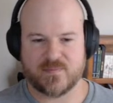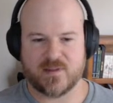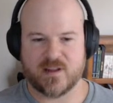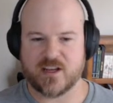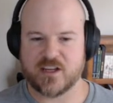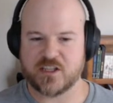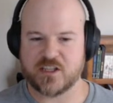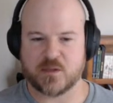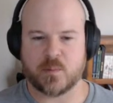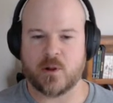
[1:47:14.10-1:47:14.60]

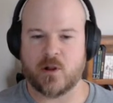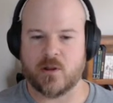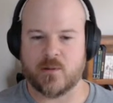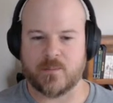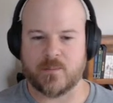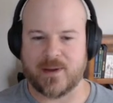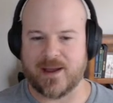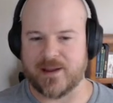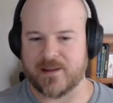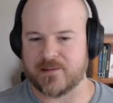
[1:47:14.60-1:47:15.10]
is the pole and
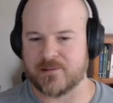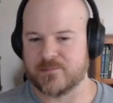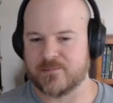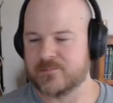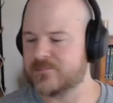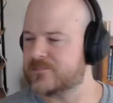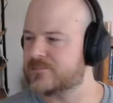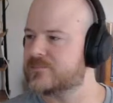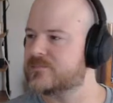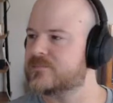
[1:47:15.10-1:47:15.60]
pint.
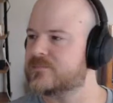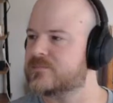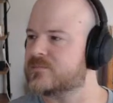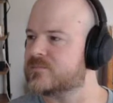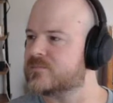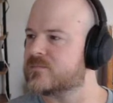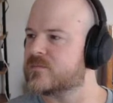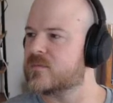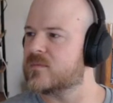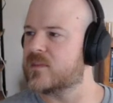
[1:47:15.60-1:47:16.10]

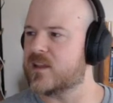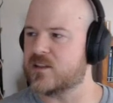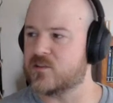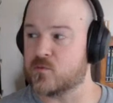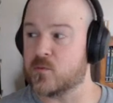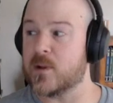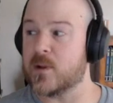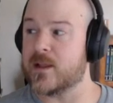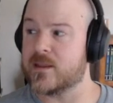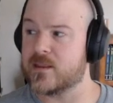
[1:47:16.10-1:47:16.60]

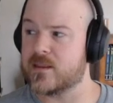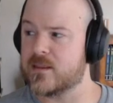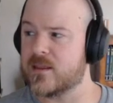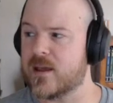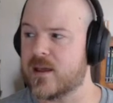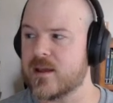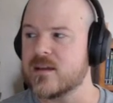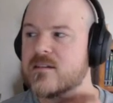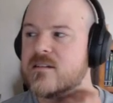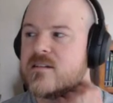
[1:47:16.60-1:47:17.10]
That's really the
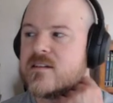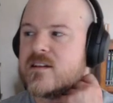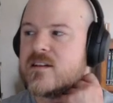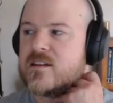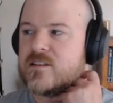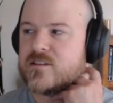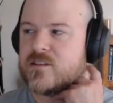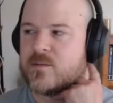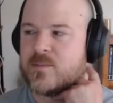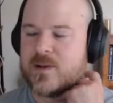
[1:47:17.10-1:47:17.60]
thing.
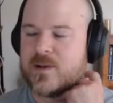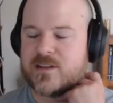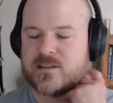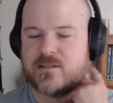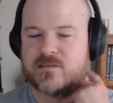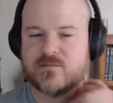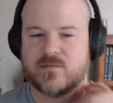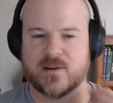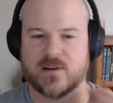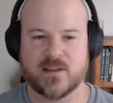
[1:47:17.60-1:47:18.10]
That makes
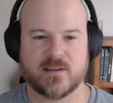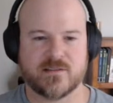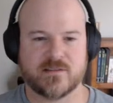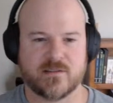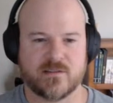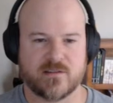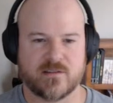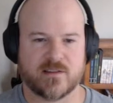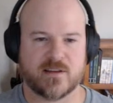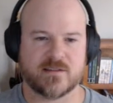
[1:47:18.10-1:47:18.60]
sense why that's
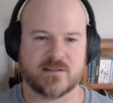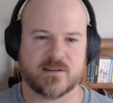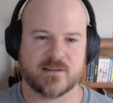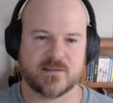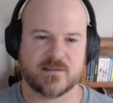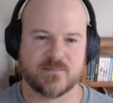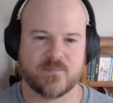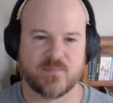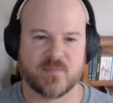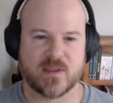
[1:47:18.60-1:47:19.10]
all
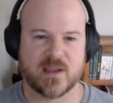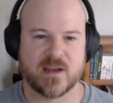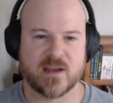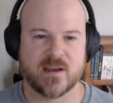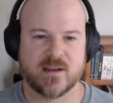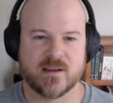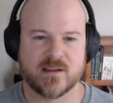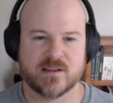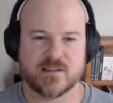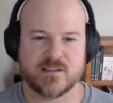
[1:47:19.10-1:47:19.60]
size.
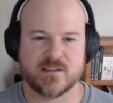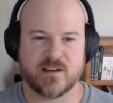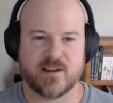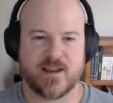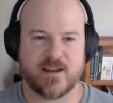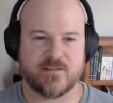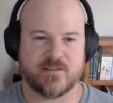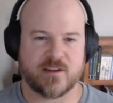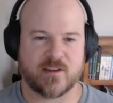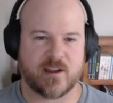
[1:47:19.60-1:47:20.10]
So you
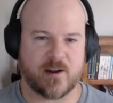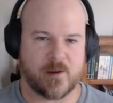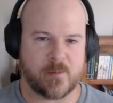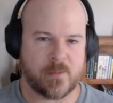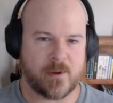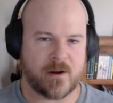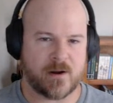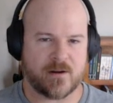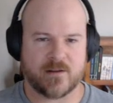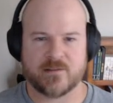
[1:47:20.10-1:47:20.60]
have Inkari
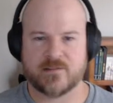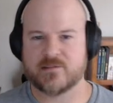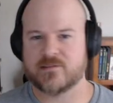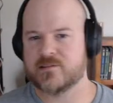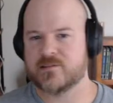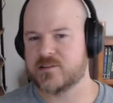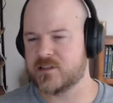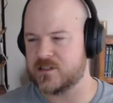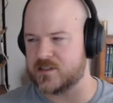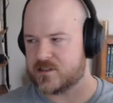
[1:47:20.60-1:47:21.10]
Paris.
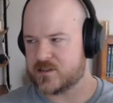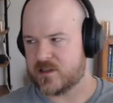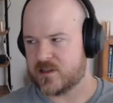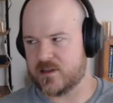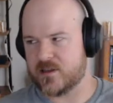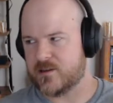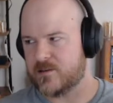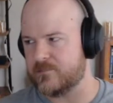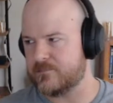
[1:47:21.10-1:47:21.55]
She's the